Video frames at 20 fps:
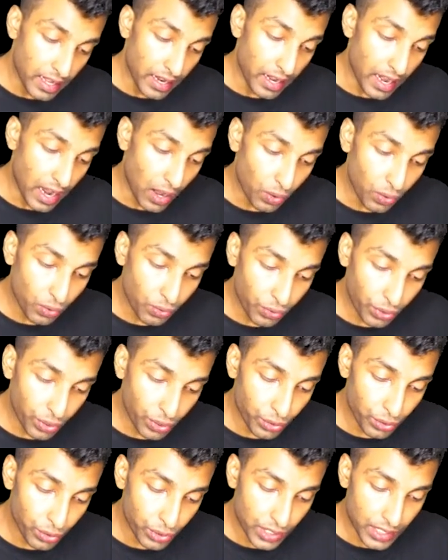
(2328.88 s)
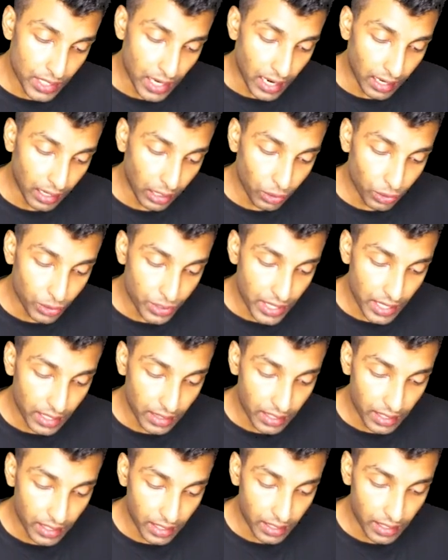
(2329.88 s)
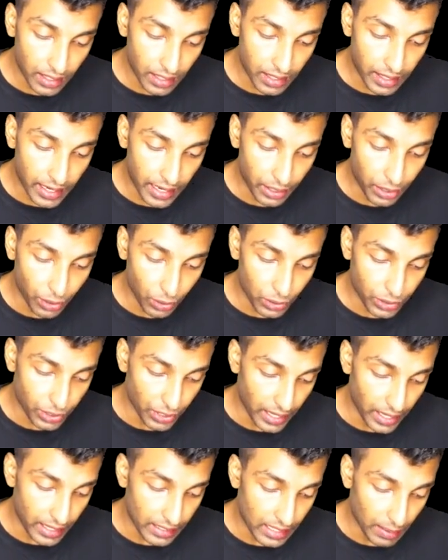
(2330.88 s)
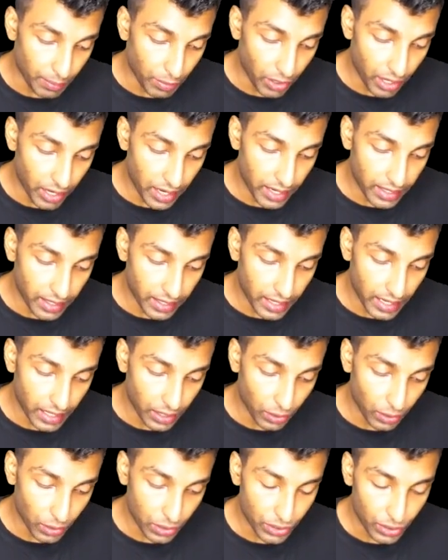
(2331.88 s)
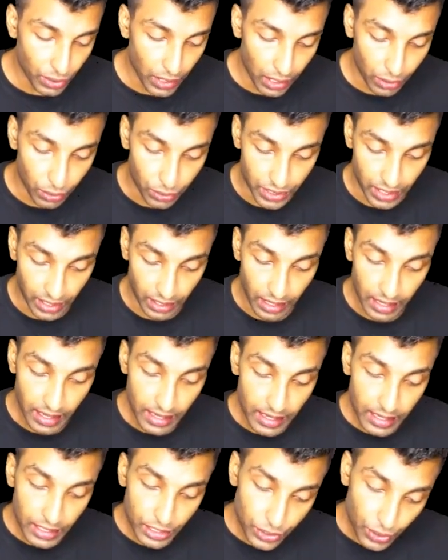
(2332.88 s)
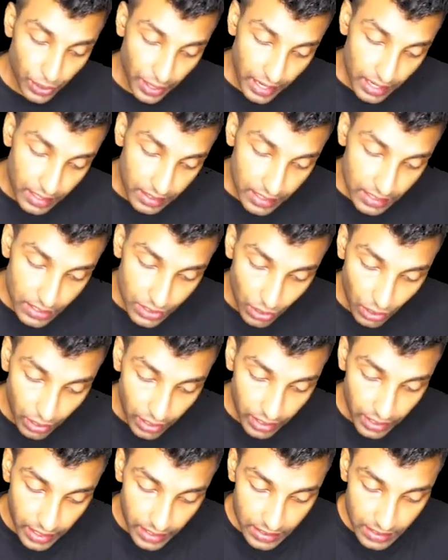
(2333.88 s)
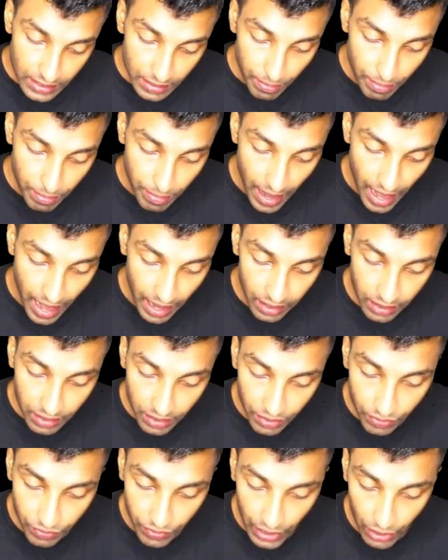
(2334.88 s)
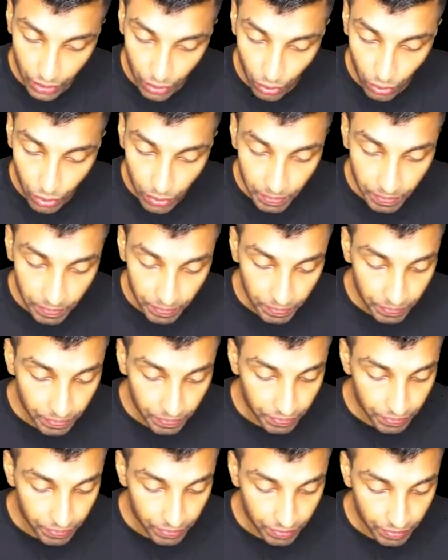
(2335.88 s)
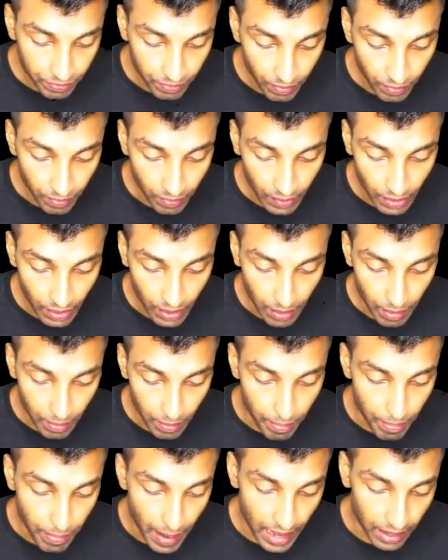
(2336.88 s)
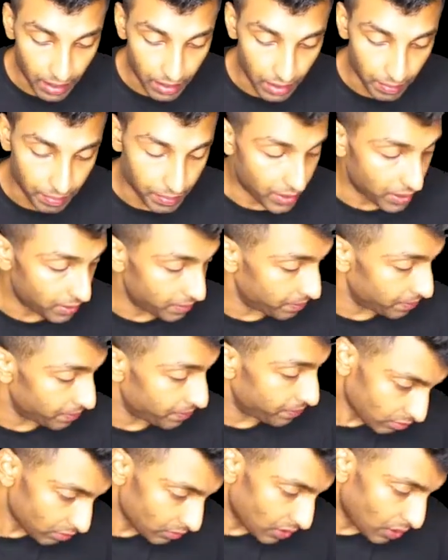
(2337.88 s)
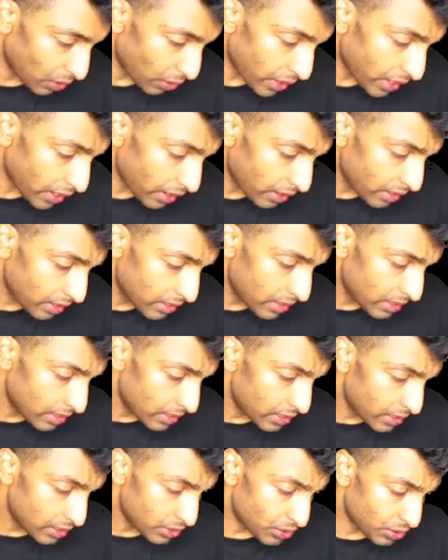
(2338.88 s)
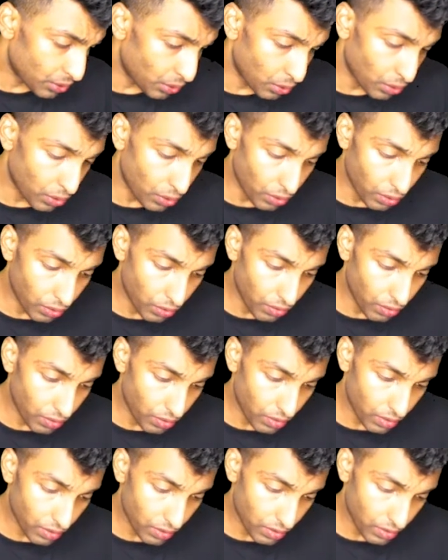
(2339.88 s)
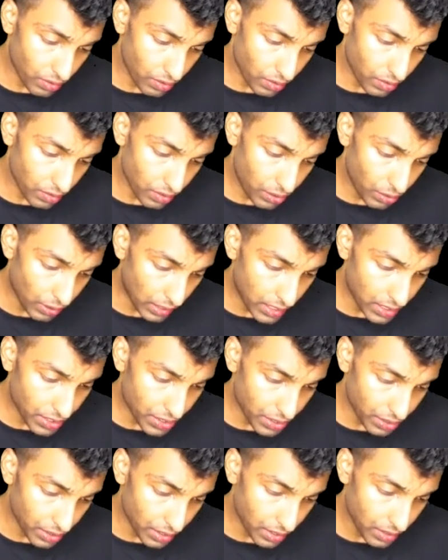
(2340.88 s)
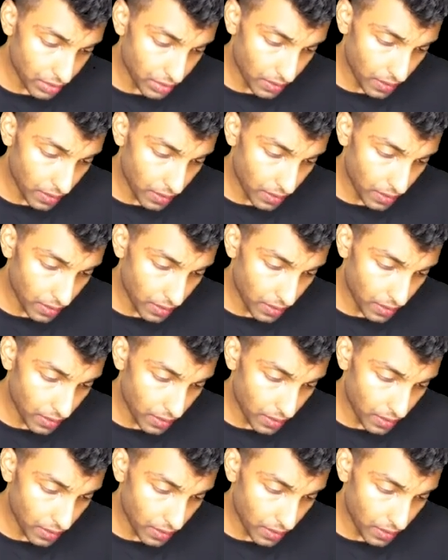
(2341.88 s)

Now you start losing the debt also, right? Subordinated debt also are losing. So in this context, bank will go bankrupt. Okay, so you understood?